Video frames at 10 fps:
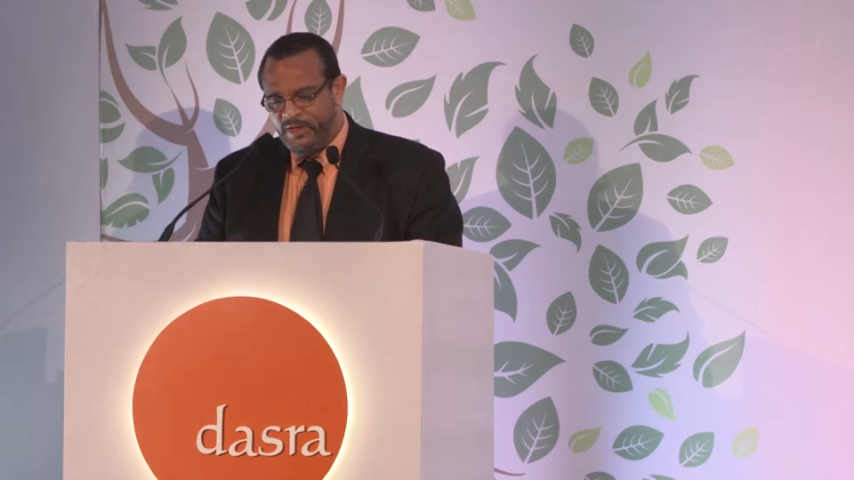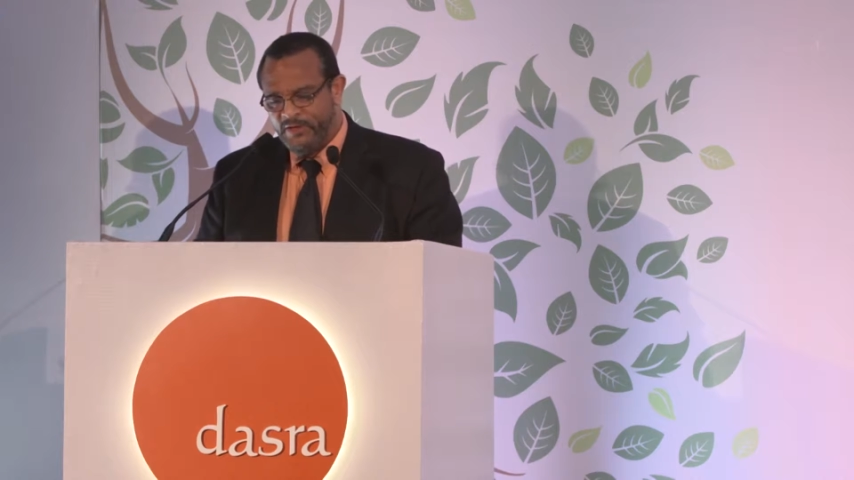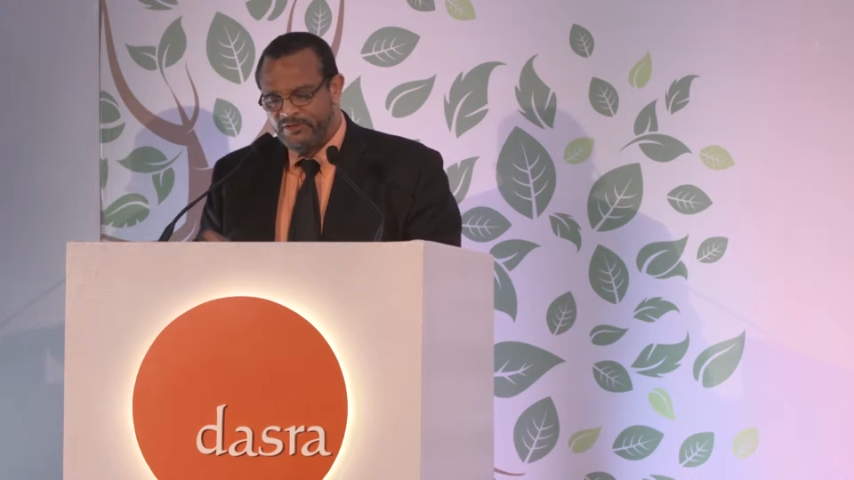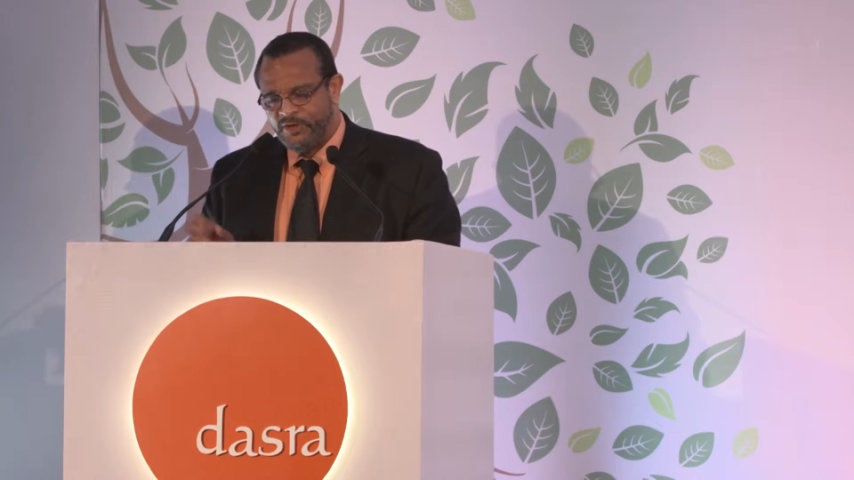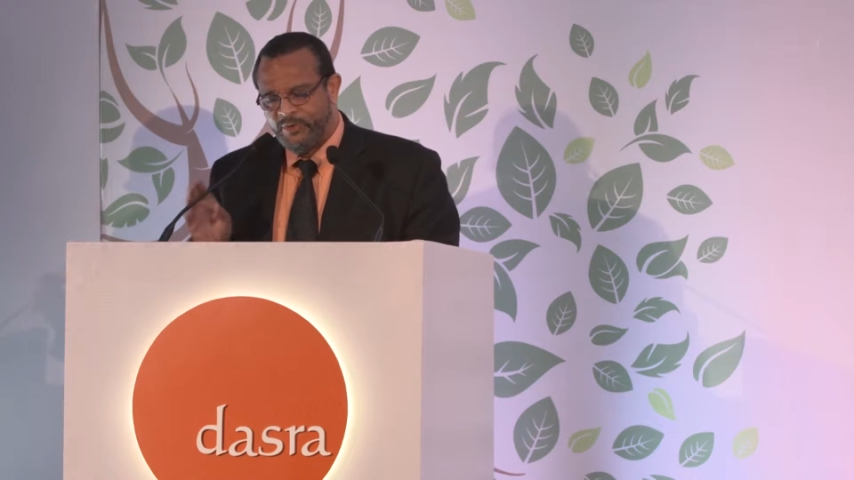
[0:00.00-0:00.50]

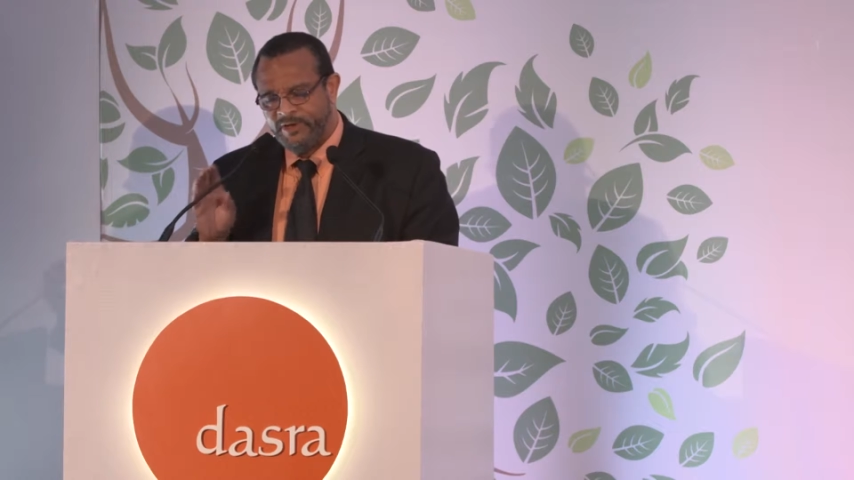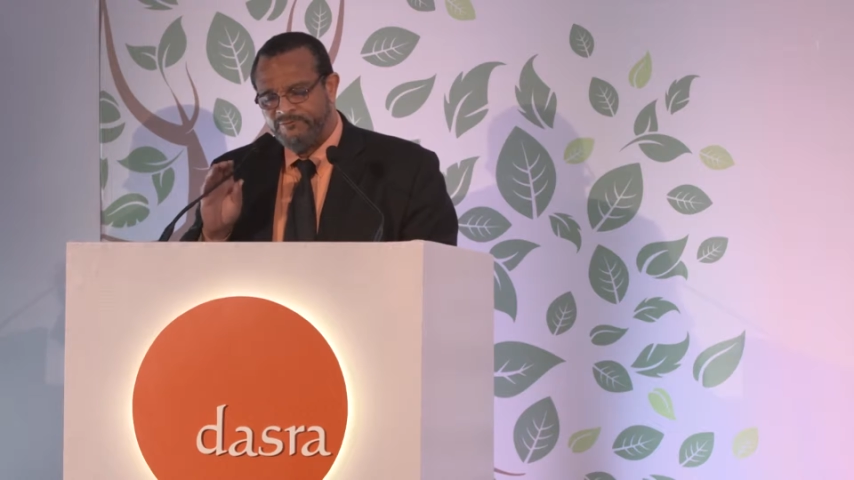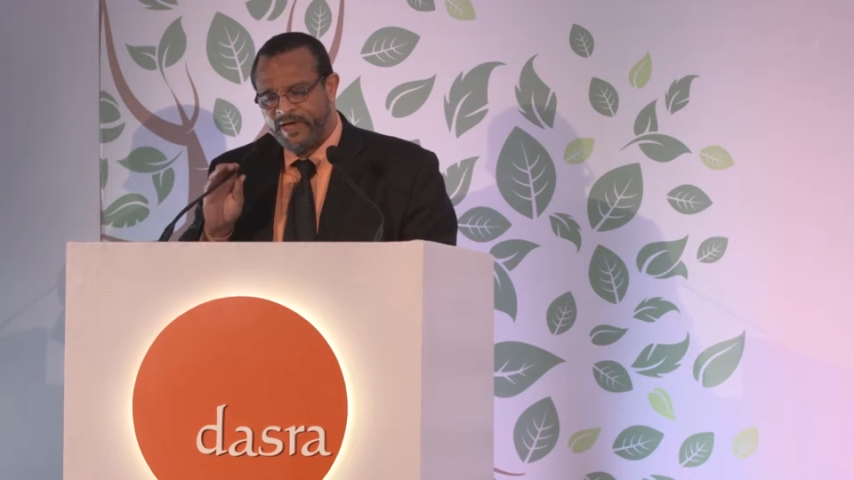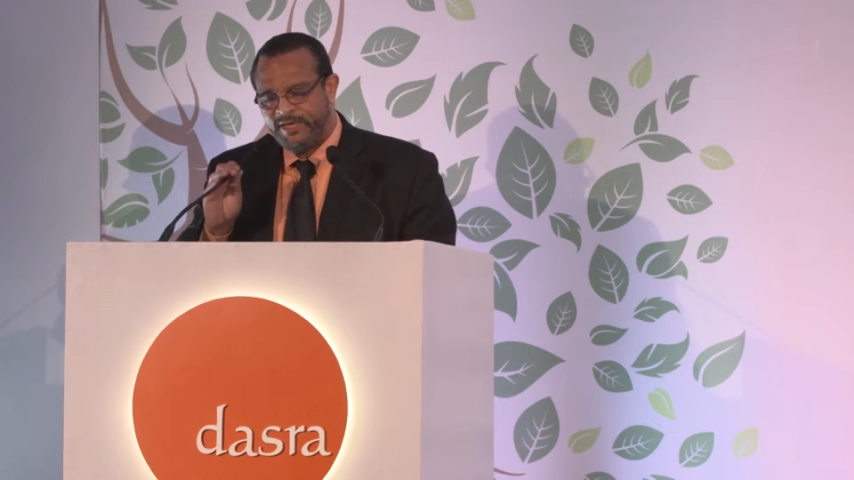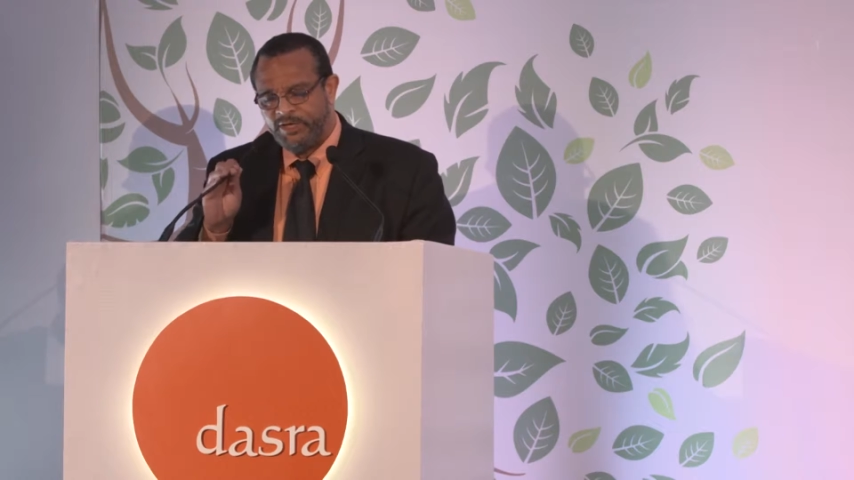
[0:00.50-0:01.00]
So we
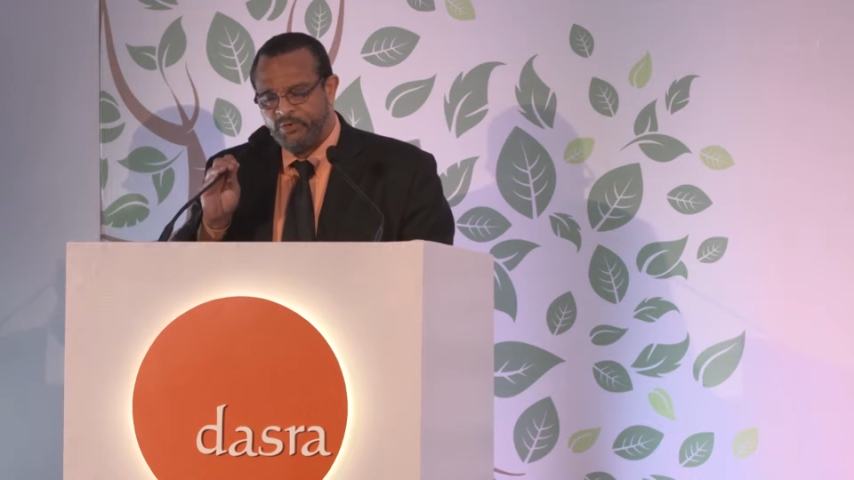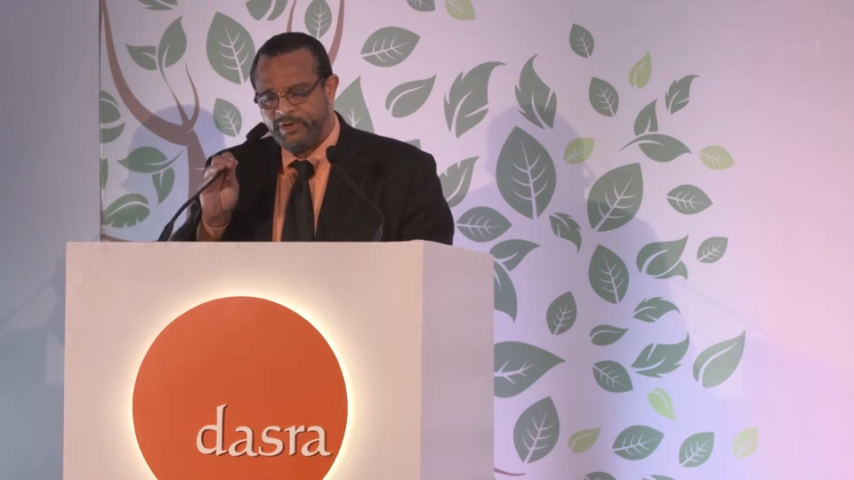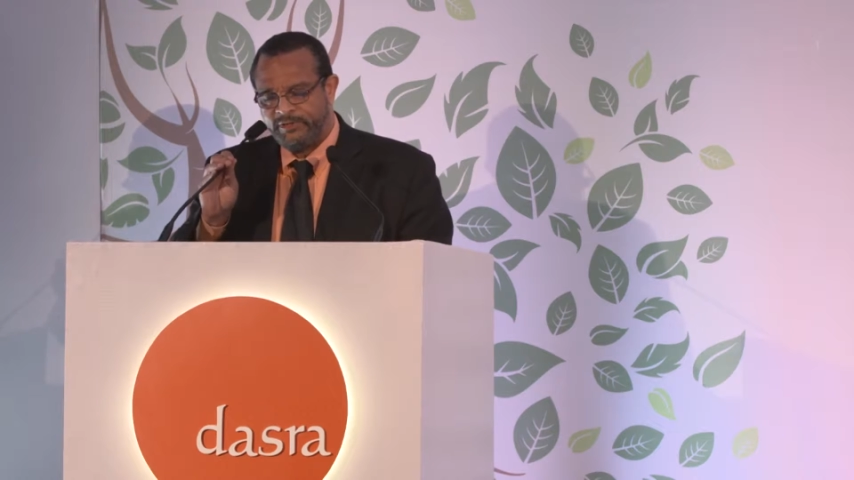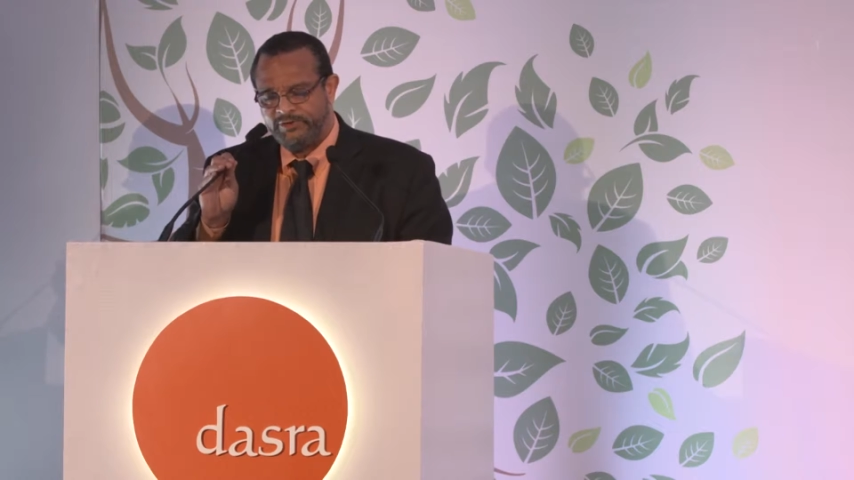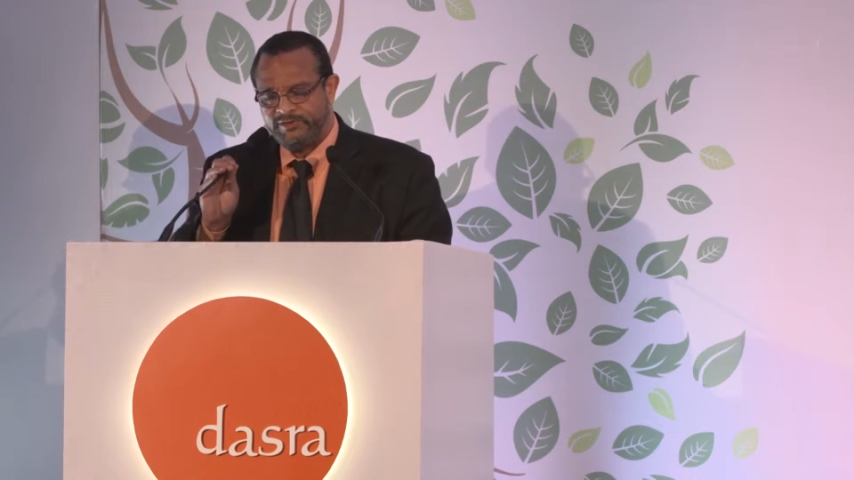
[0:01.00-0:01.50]
invite you and others